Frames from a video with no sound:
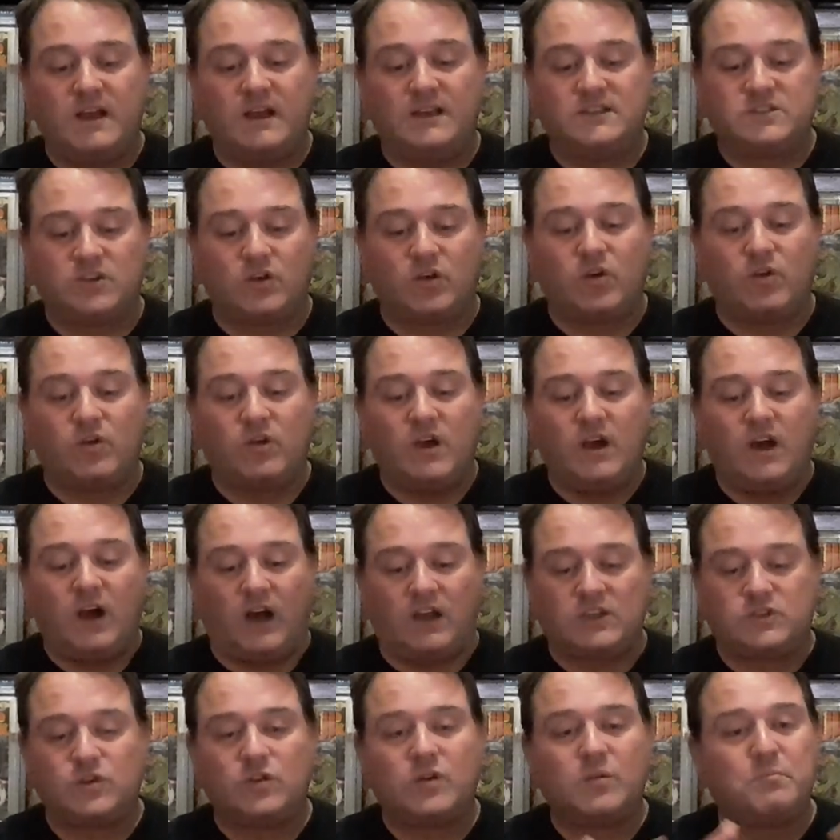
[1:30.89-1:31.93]
So
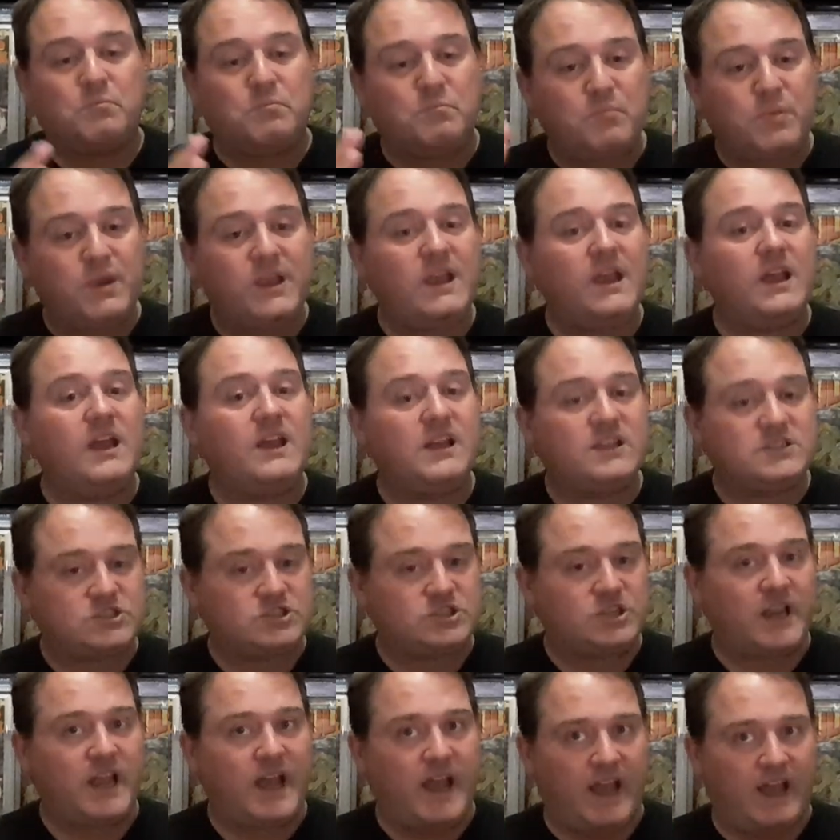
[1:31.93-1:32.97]
I took a big
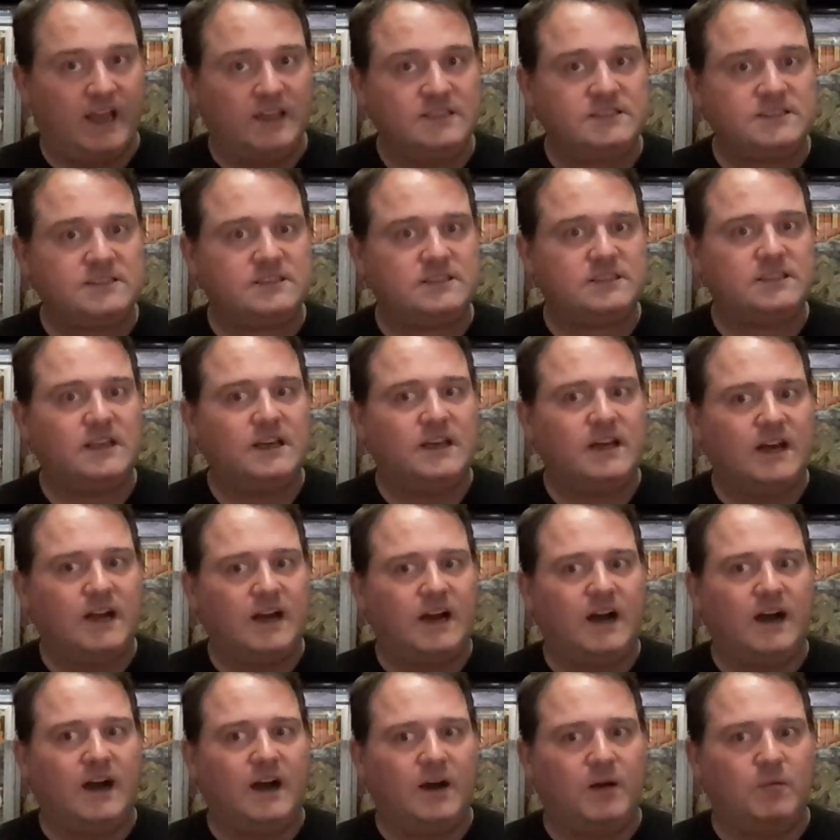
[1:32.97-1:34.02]
chance
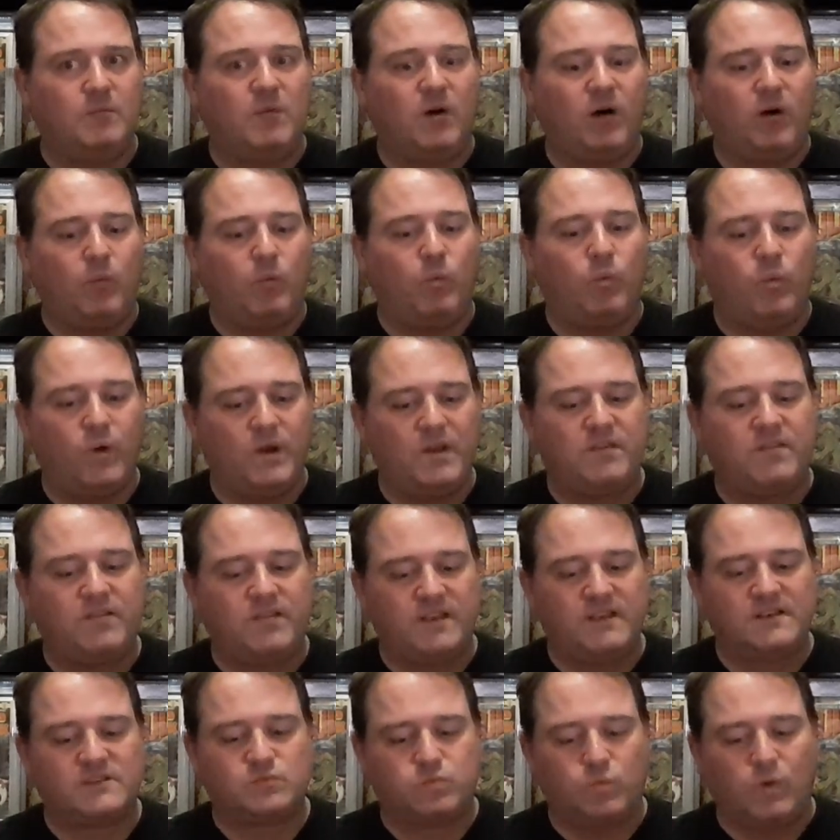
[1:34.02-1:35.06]
with
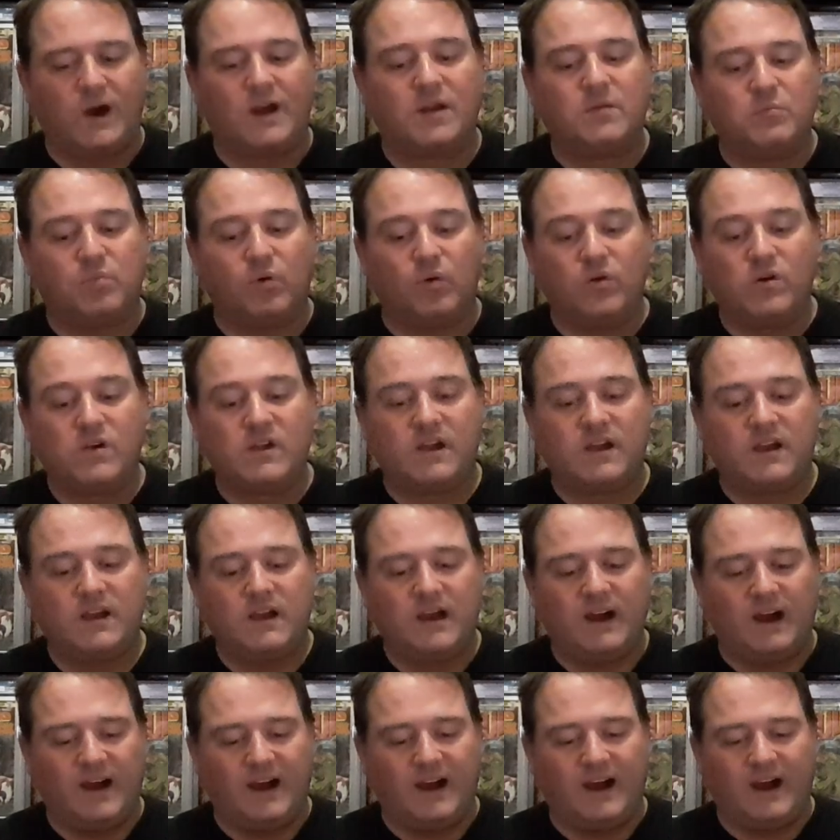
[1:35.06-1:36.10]
this one book,
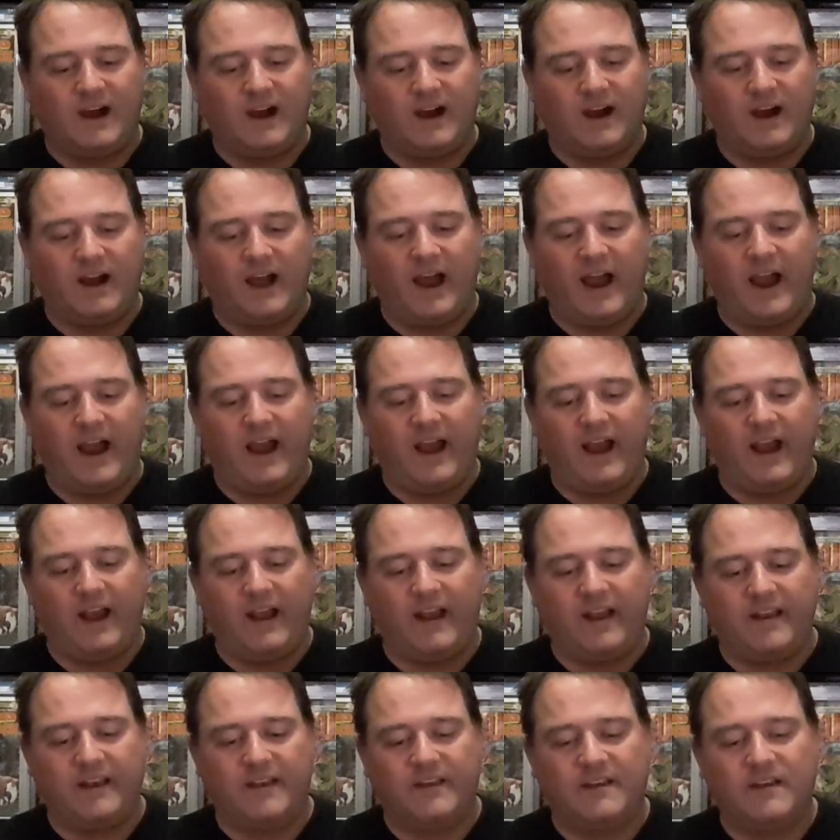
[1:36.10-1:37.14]

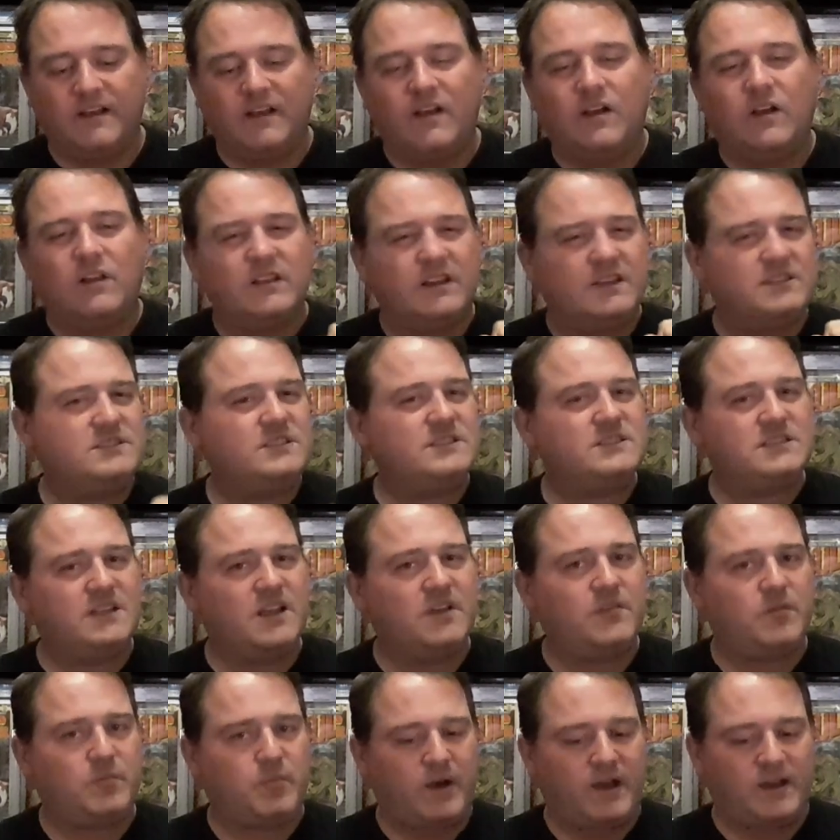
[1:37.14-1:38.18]
and let's just see
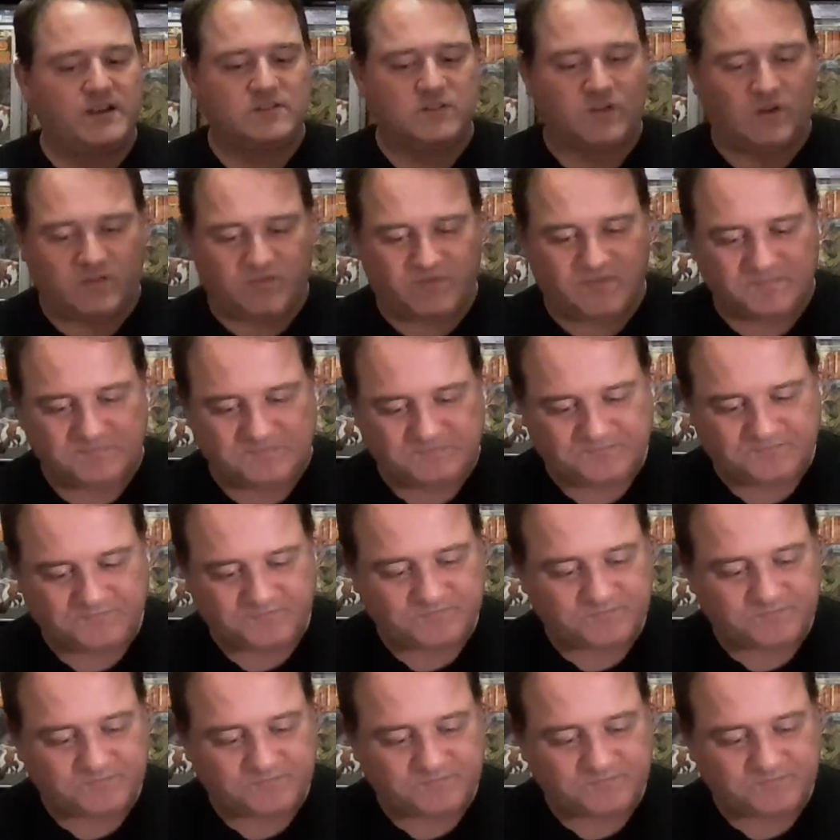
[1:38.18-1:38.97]
if it pays off.